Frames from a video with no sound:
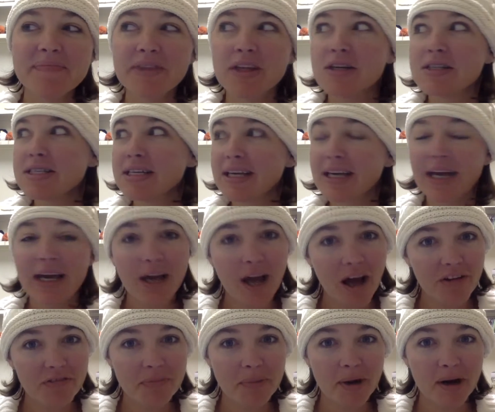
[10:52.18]
There's a
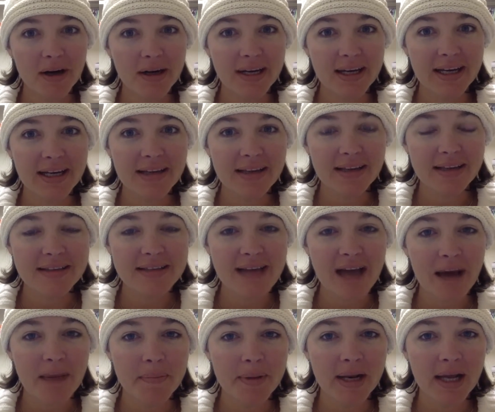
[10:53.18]
kickoff party that's
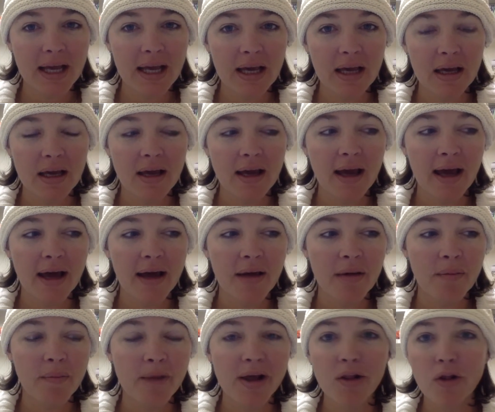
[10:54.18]
happening
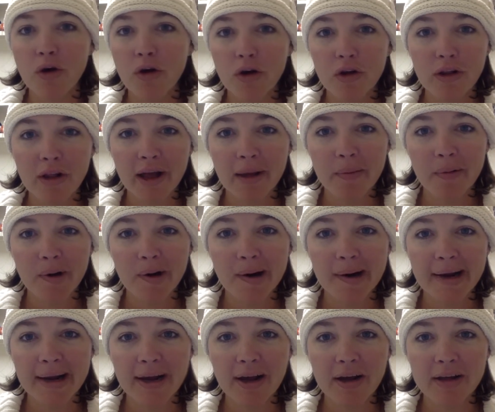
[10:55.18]
at my local
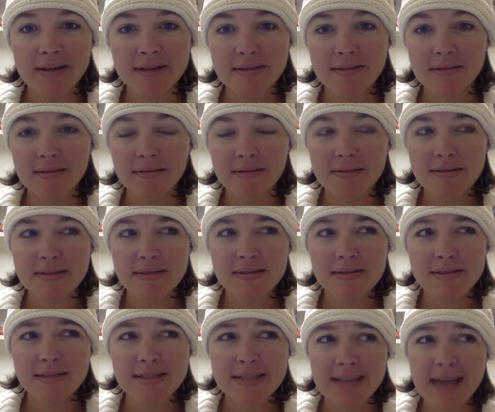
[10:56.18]
library on
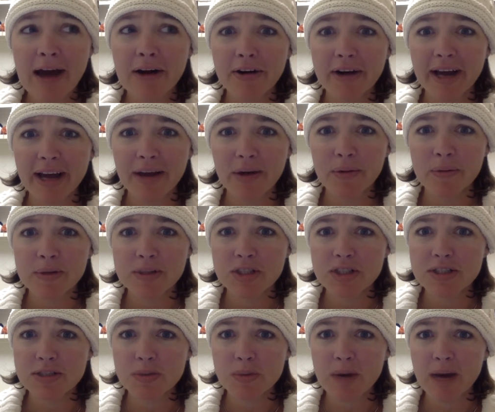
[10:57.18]
Saturday, which
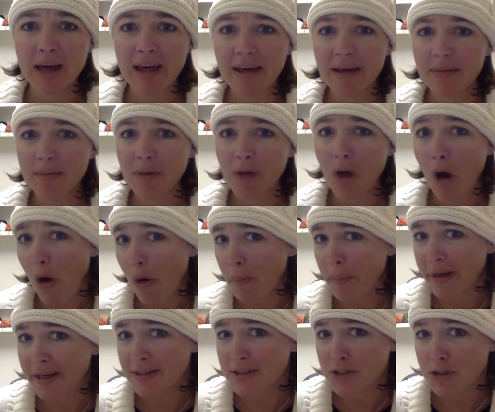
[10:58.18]
is when I'm
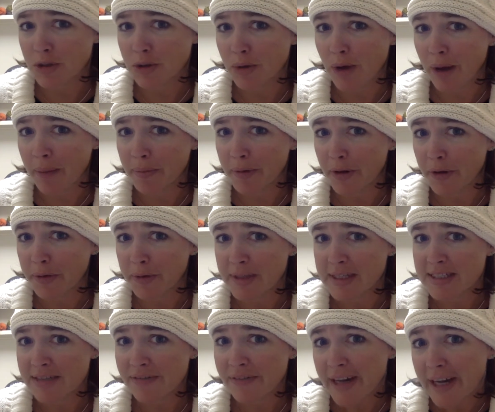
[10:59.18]
hoping to upload
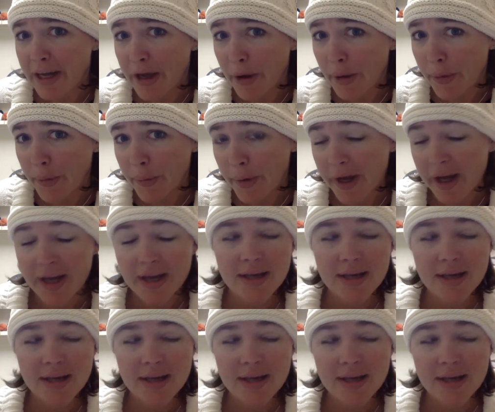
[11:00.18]
this video.